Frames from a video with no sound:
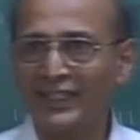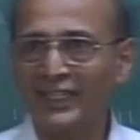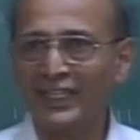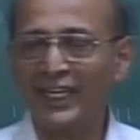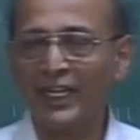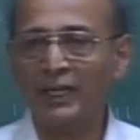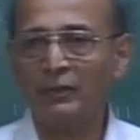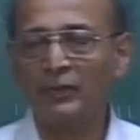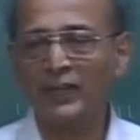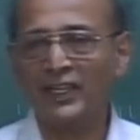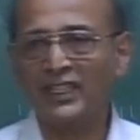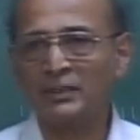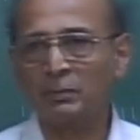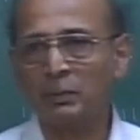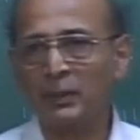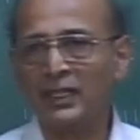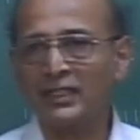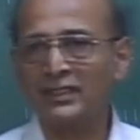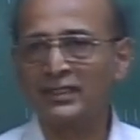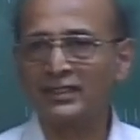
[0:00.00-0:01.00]
If x
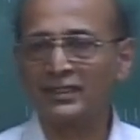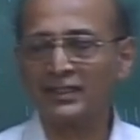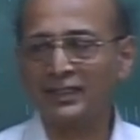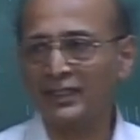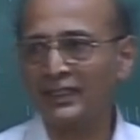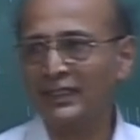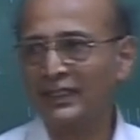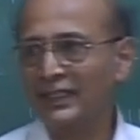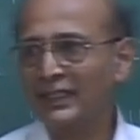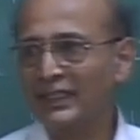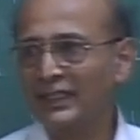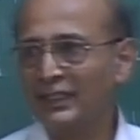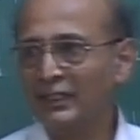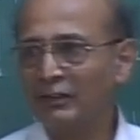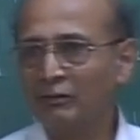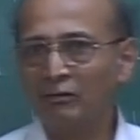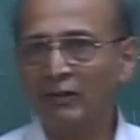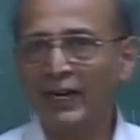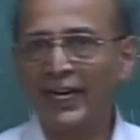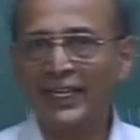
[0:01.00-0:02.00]
plus
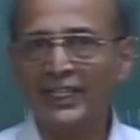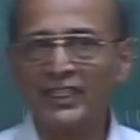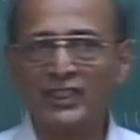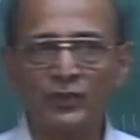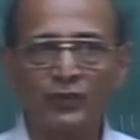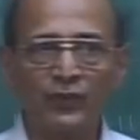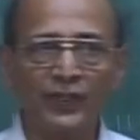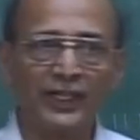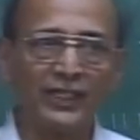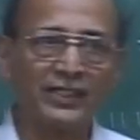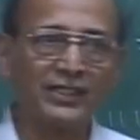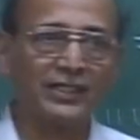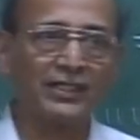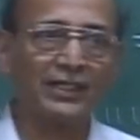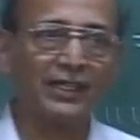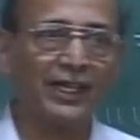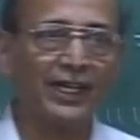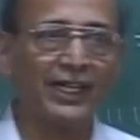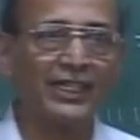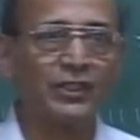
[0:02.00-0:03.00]
y is fixed,
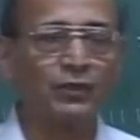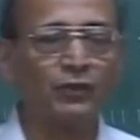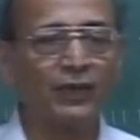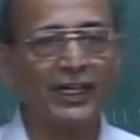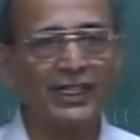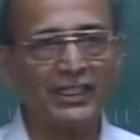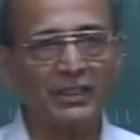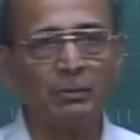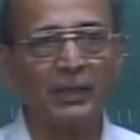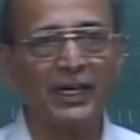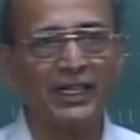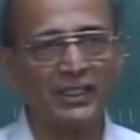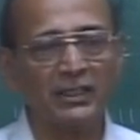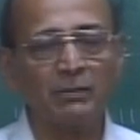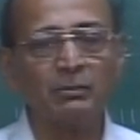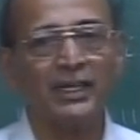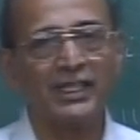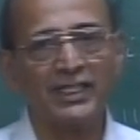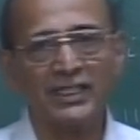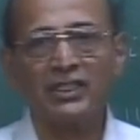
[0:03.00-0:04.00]
xy is
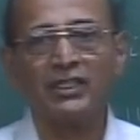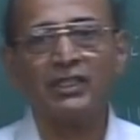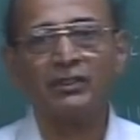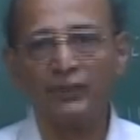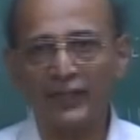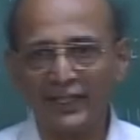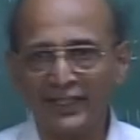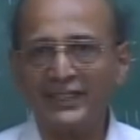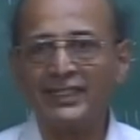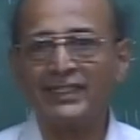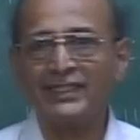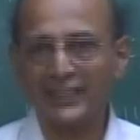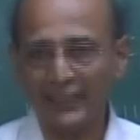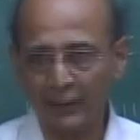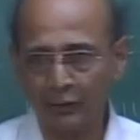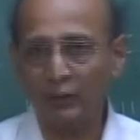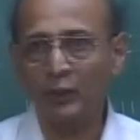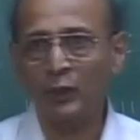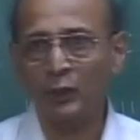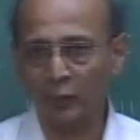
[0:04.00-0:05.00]
maximized if x is
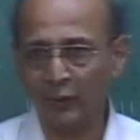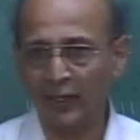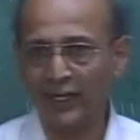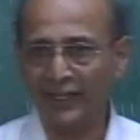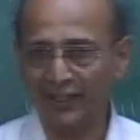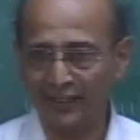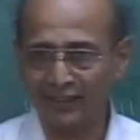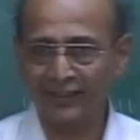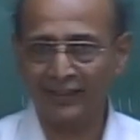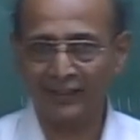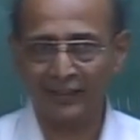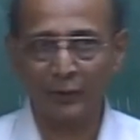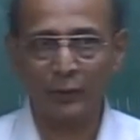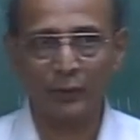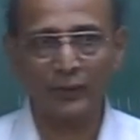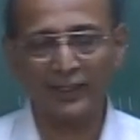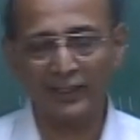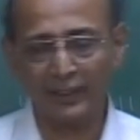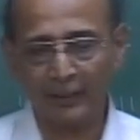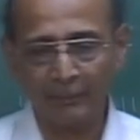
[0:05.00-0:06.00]
equal to y. Okay.